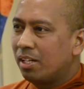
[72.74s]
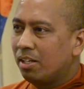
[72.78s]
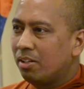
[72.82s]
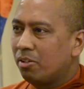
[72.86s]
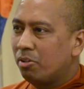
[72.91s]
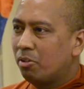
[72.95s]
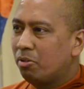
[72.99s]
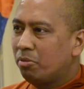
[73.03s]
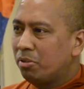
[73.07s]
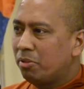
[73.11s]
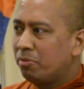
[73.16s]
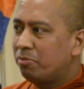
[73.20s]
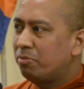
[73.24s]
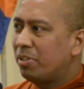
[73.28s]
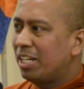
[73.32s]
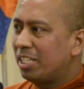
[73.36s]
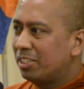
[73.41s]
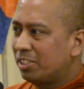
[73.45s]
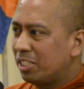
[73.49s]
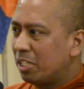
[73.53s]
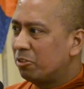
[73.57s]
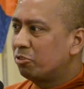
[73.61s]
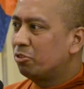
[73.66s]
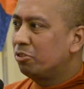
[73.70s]
over
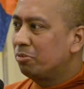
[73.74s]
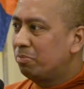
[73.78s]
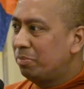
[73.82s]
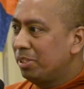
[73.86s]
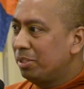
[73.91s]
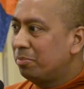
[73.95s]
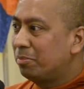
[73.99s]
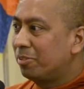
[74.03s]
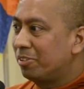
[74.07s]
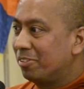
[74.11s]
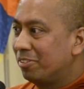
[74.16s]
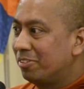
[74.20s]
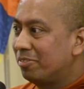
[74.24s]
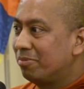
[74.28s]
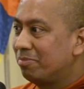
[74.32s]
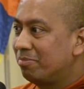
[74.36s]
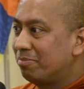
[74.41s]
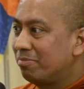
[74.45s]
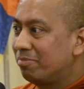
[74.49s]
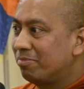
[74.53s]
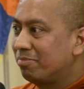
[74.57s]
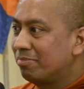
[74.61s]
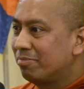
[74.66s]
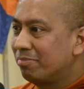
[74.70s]
5,000 people.
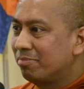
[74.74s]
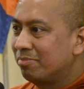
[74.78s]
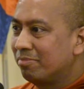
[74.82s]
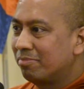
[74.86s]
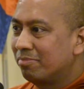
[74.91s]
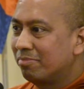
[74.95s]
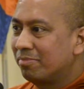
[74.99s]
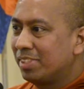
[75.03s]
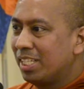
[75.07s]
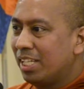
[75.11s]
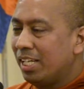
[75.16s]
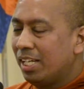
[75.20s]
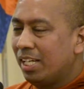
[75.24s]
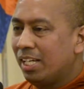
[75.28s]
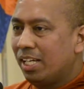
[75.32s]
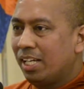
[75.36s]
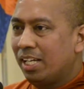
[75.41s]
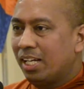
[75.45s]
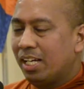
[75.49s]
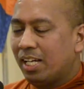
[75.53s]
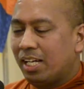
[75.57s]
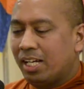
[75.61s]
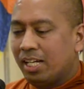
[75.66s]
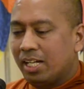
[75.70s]

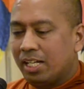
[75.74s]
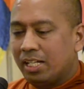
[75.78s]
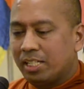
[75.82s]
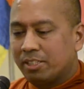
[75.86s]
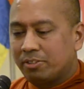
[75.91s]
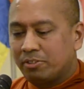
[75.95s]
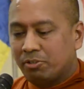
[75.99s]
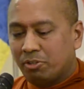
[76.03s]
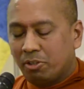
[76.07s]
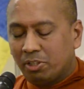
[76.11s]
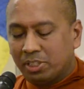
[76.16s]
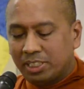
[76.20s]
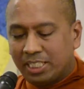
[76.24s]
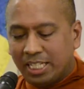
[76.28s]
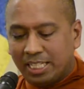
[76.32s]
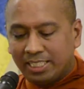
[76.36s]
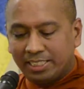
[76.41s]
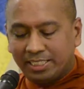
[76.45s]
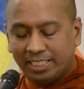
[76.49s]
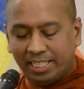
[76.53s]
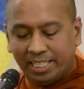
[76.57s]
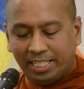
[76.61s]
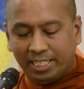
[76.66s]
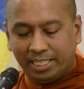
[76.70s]
So on that
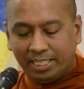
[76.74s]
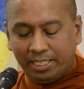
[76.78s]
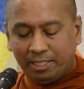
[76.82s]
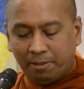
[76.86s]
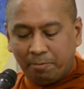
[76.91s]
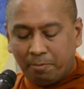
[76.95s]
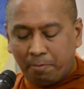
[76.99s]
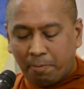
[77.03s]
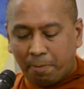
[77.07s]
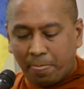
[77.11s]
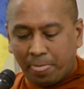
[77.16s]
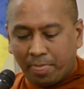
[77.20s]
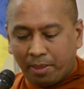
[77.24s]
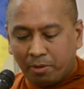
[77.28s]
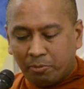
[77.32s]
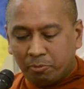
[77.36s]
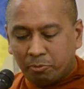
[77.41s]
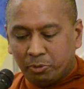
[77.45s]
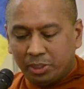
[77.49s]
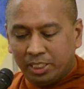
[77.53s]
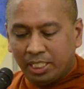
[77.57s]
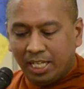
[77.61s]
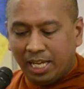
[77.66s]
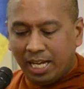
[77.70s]
day,
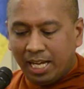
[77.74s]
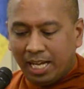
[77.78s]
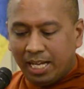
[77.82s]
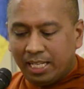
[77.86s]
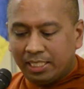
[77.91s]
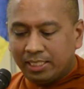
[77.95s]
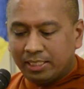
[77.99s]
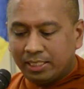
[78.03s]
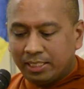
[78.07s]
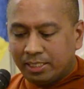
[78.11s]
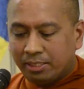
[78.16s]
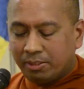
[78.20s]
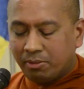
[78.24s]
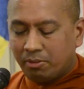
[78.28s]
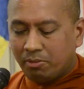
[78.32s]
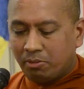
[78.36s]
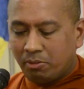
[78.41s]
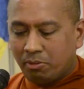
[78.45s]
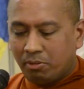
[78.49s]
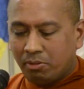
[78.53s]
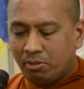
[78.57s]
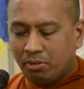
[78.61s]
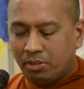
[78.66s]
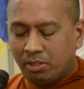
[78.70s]
we had
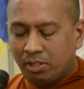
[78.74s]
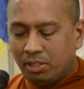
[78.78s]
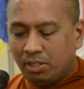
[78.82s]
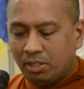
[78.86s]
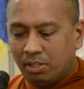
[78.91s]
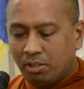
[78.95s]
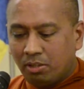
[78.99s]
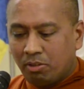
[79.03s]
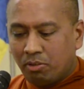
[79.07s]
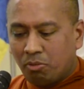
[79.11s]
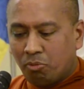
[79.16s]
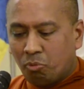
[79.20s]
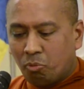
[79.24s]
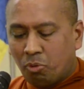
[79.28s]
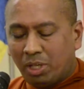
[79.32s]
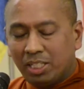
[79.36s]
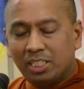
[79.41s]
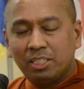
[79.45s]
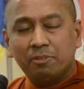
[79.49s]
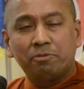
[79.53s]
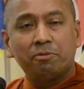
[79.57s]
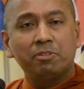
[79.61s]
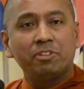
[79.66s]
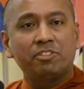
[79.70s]
a
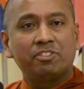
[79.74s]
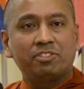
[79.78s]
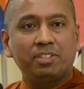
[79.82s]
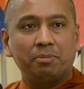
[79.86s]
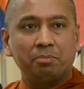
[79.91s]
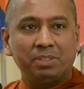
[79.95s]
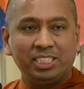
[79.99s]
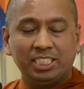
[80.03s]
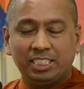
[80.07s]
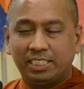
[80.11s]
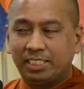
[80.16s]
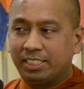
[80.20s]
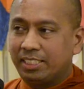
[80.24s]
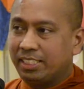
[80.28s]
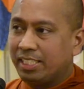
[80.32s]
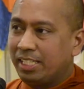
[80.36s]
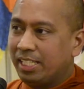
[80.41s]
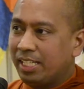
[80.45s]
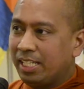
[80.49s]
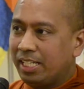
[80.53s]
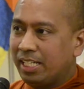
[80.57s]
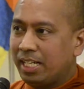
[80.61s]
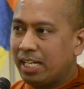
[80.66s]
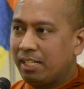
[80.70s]
wonderful summit,
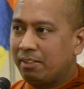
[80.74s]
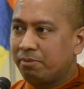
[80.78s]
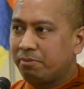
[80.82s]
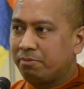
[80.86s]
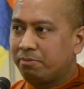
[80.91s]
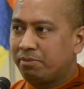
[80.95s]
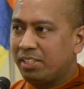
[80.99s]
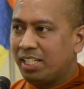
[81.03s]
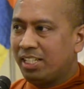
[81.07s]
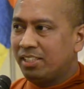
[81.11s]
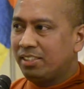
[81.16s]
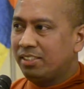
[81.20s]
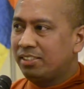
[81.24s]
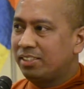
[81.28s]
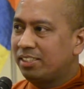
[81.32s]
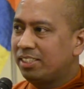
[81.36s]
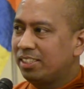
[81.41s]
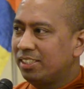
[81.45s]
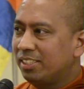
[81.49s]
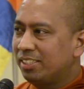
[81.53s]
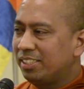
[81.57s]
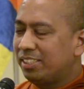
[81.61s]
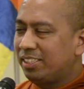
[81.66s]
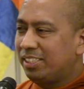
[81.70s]
and I felt
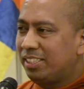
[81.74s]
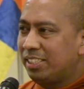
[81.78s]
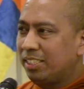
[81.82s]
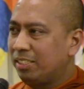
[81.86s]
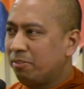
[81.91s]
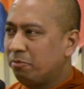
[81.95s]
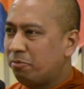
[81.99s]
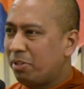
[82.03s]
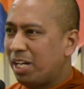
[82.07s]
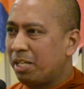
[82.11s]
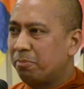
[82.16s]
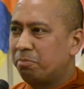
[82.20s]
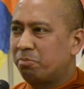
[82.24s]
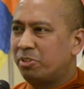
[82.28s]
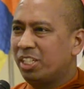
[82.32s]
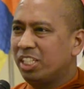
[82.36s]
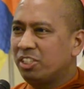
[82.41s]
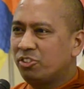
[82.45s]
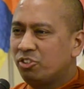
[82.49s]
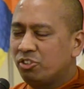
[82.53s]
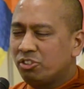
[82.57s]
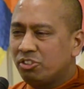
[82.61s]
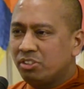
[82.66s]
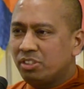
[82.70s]
the
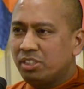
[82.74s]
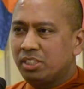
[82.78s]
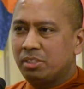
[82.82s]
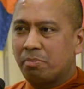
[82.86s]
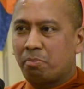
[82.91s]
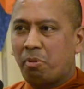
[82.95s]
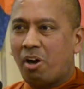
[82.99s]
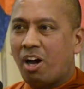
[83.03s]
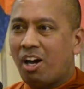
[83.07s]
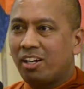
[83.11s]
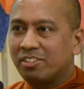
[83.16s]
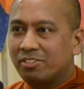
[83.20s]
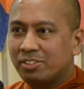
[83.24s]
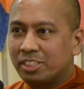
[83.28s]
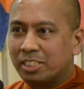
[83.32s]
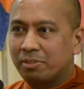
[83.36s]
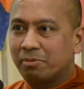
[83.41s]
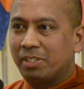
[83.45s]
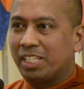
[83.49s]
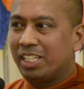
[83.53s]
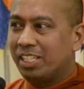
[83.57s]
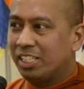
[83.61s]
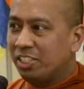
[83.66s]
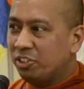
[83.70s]
vibration, the positive
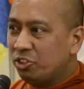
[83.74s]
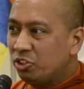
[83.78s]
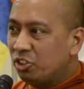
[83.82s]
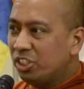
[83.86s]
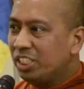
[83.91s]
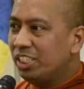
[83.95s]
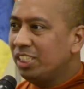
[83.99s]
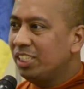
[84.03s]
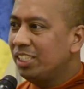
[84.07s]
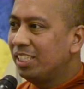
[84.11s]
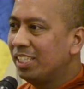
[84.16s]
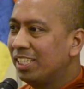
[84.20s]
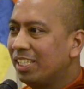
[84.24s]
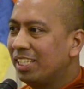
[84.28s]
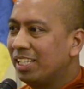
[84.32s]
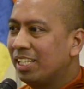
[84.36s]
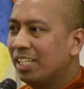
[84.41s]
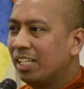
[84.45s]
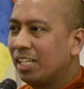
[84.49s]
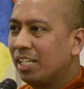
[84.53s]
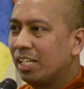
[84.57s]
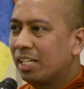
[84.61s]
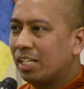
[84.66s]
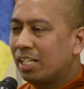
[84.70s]
energy
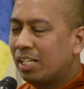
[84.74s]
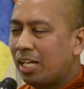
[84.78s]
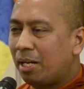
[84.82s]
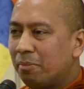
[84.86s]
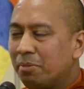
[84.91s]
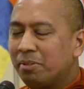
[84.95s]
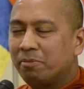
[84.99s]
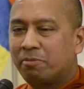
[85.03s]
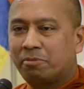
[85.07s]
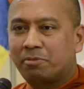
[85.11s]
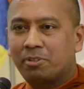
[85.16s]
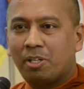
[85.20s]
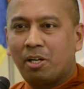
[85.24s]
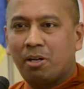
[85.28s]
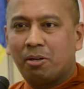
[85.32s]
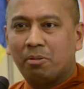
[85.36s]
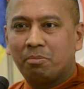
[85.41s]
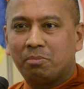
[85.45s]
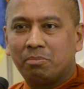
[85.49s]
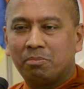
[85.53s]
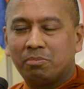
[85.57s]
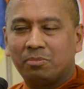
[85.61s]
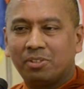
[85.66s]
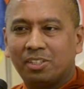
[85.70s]
coming
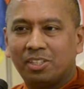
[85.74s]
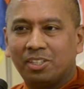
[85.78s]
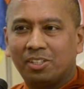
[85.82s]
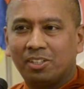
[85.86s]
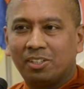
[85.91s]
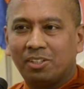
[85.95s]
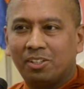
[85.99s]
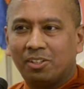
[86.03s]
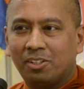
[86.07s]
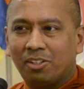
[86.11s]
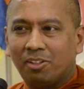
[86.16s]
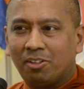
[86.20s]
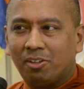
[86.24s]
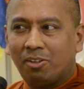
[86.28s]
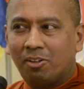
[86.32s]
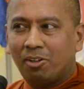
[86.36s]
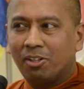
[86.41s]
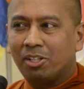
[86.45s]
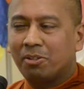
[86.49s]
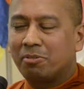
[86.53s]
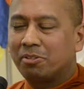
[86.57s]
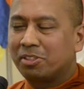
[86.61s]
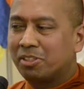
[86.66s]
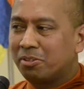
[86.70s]
from all
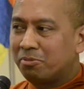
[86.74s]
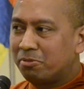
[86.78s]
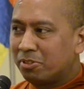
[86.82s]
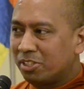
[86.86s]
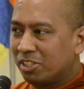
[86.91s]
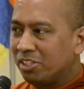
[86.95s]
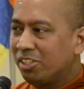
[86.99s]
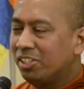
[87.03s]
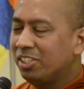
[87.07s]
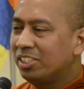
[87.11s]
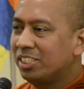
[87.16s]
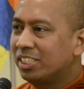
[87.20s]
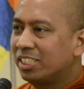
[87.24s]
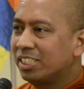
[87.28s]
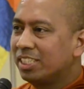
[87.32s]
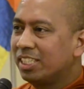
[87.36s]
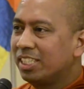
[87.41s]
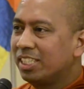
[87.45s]
over the world.